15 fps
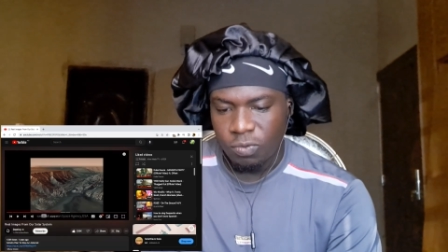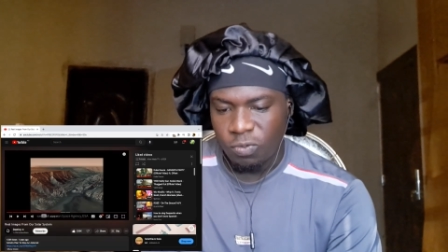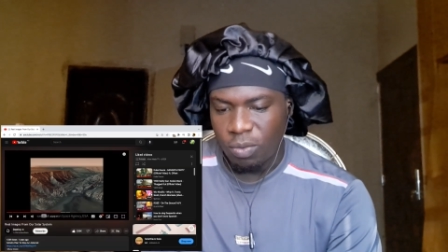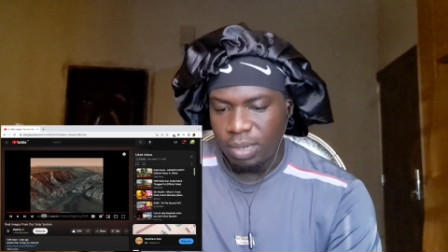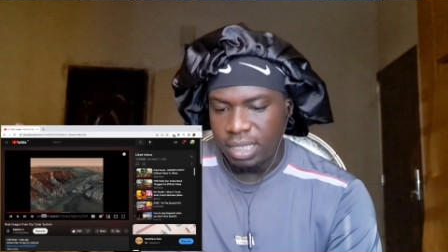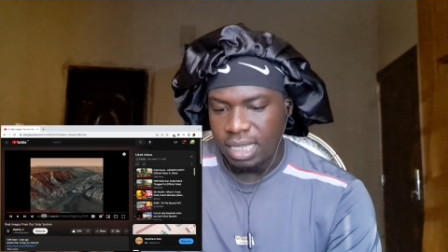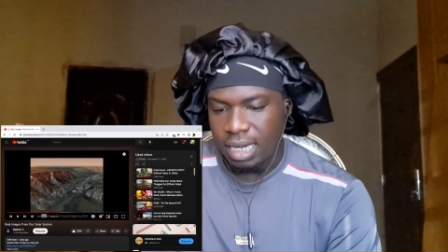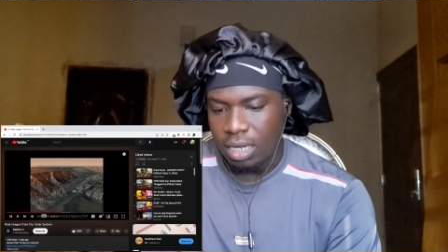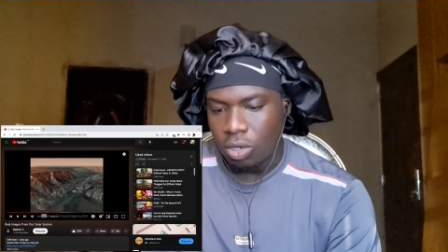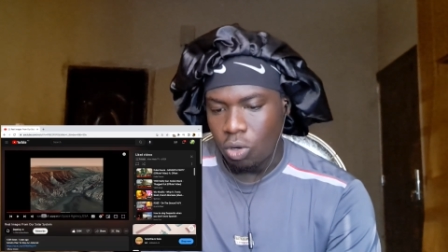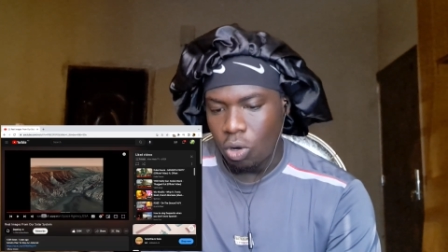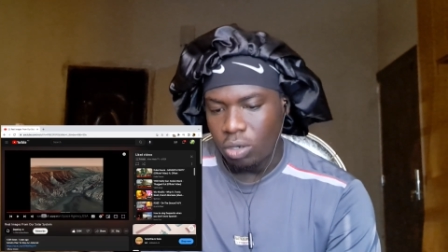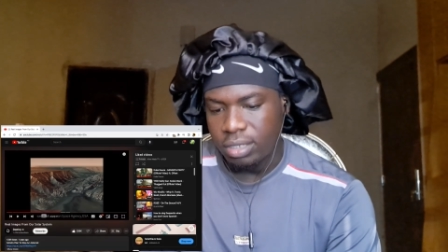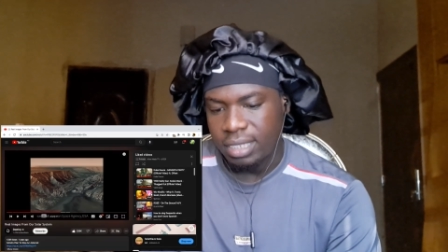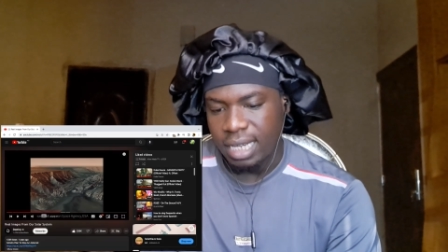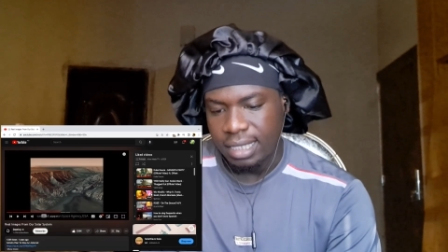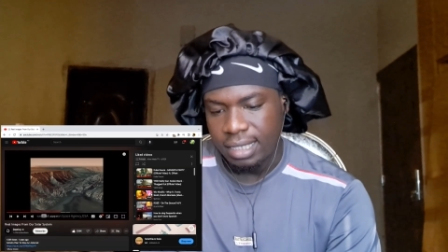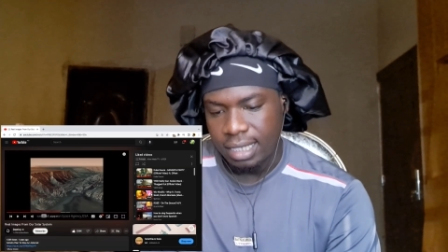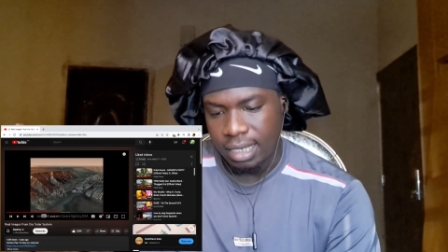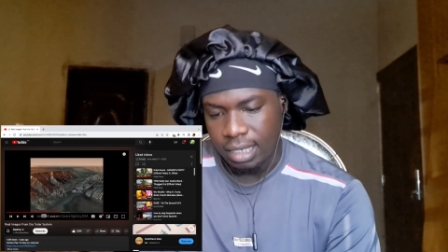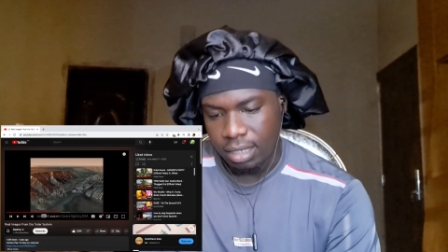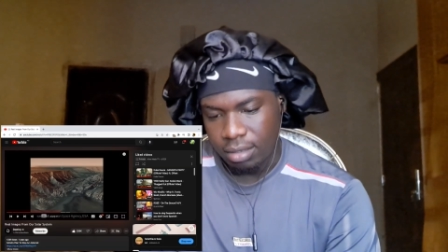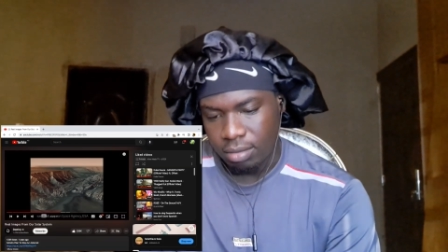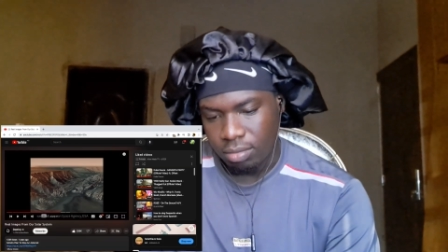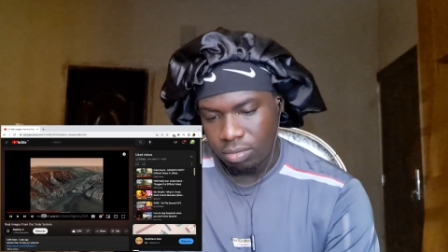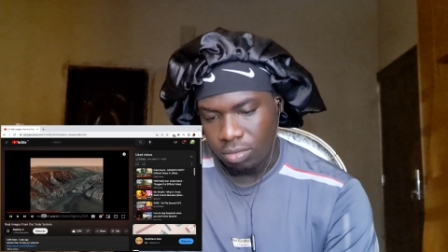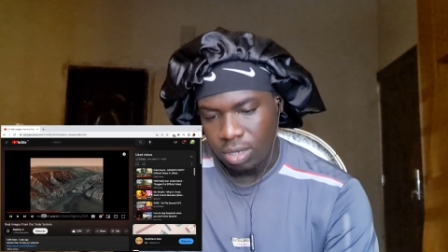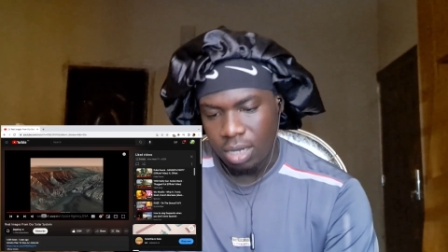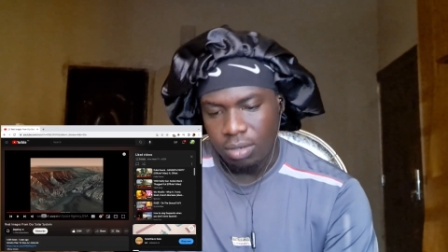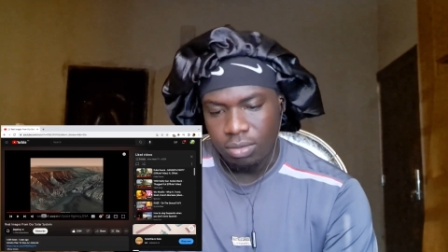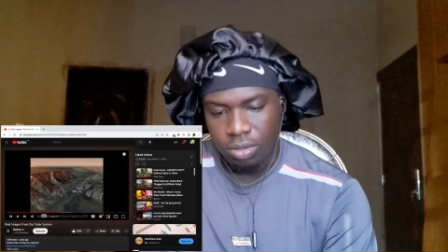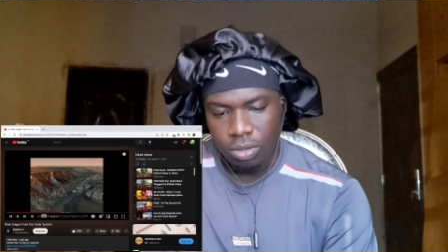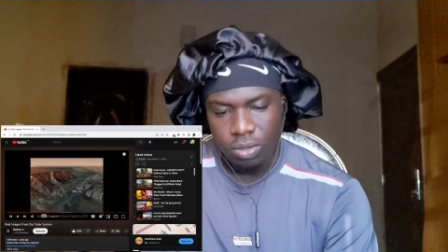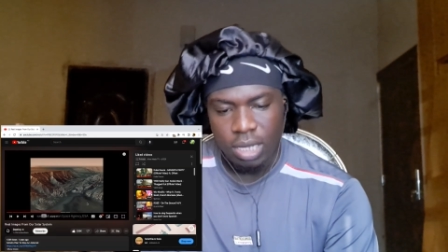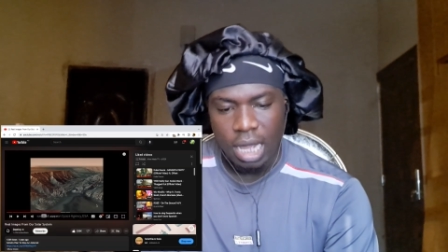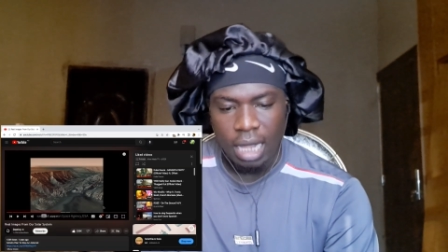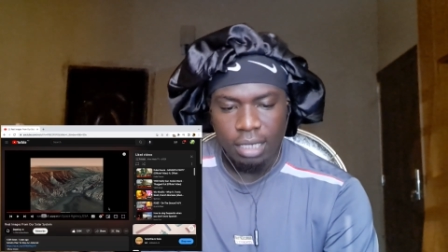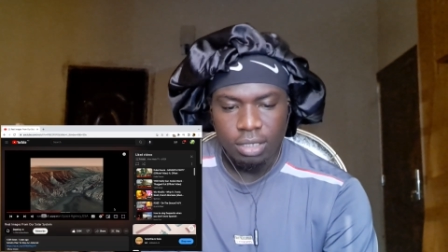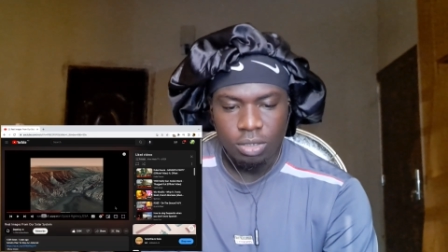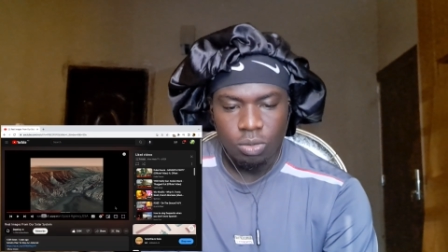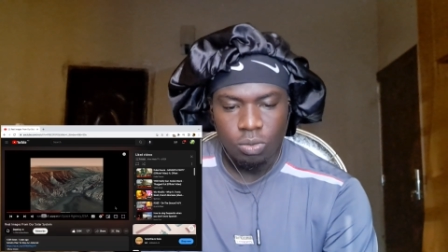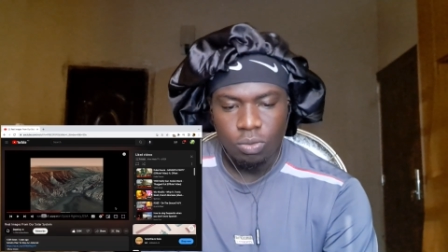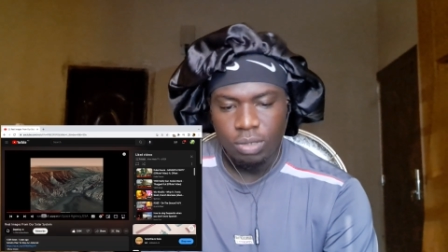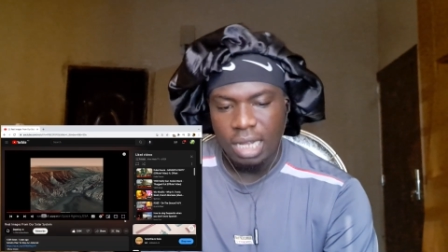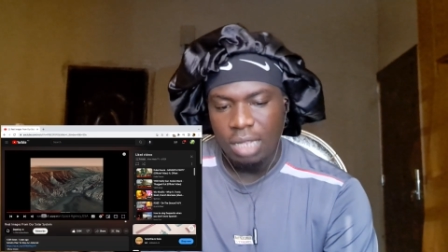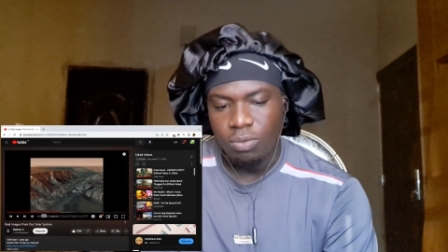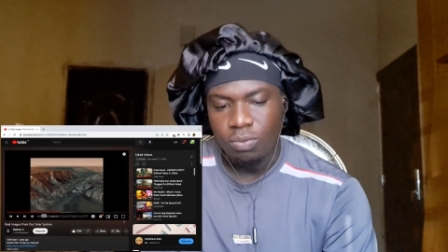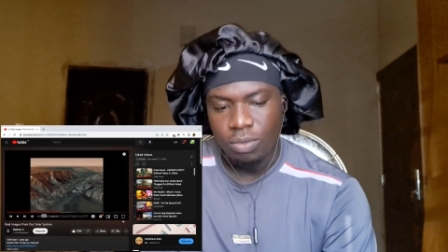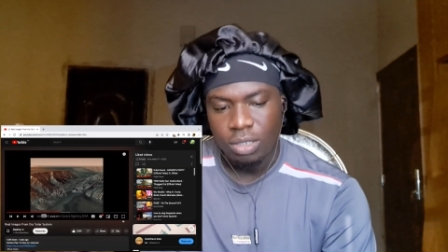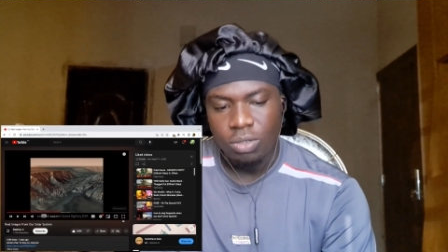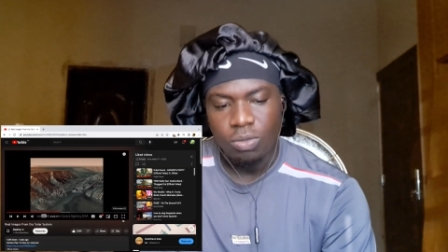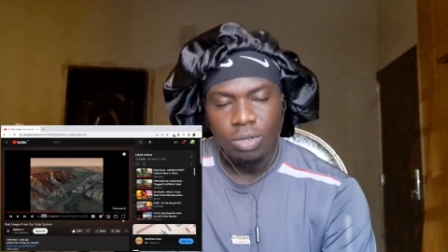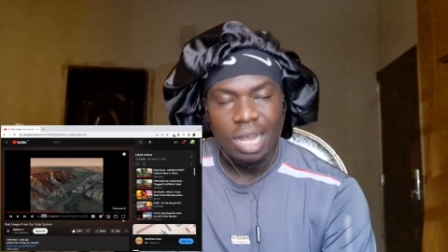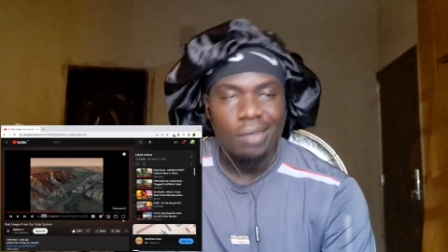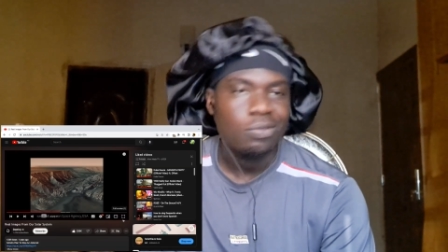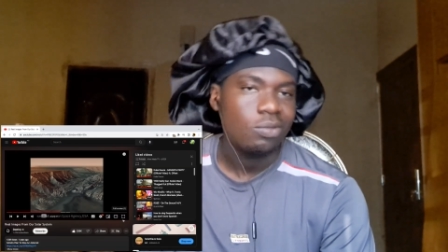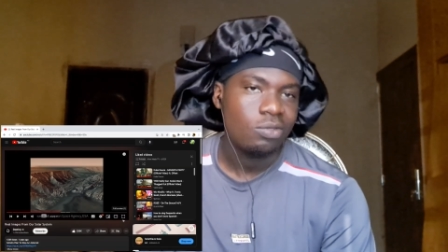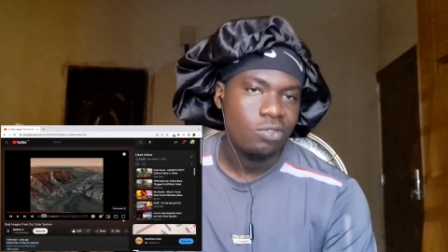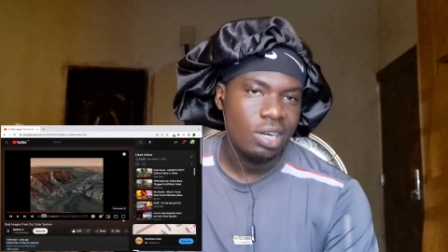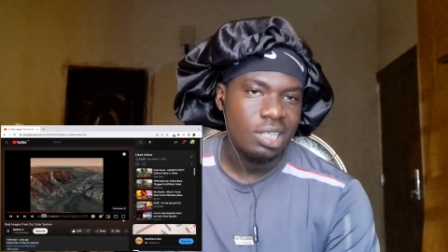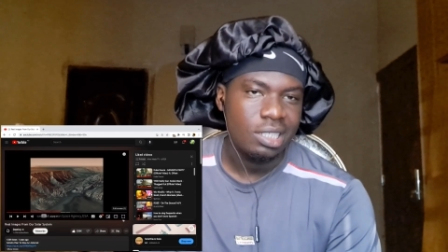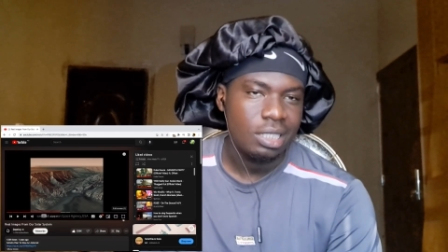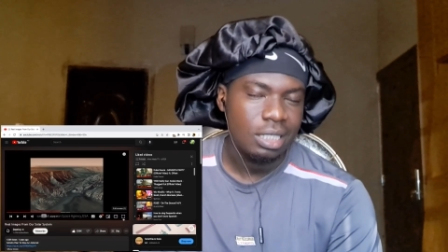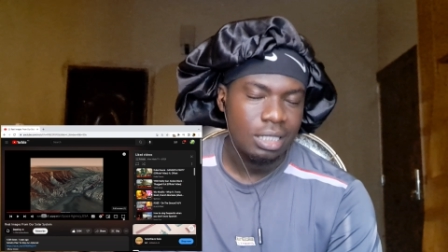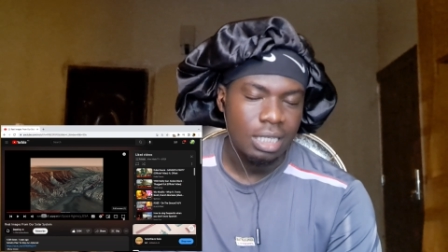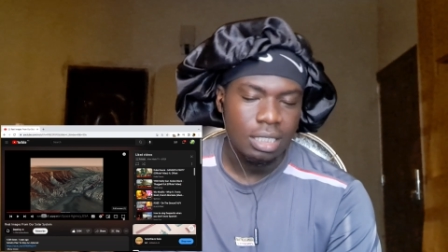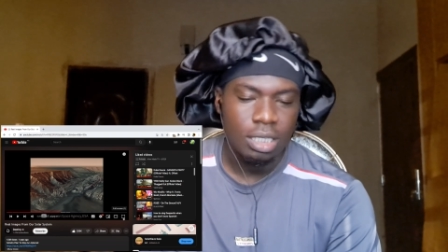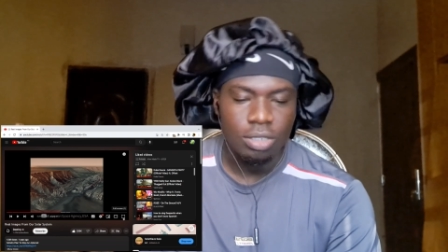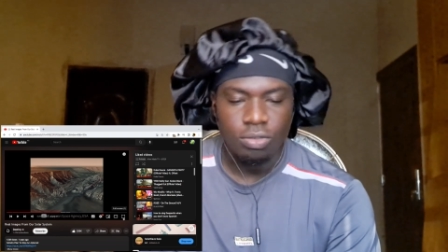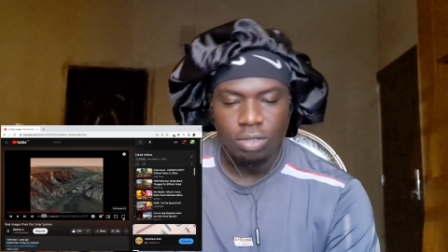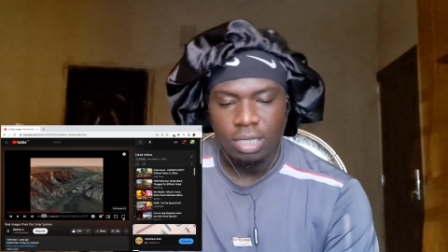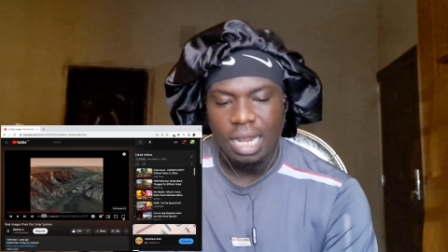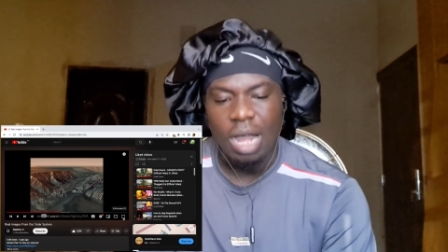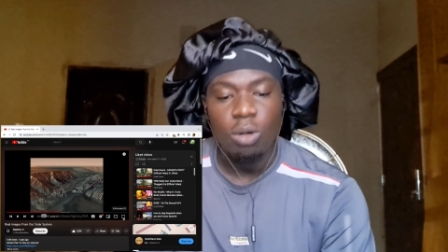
From a channel called Destiny. Wow. So yeah, so that have to credit is necessary.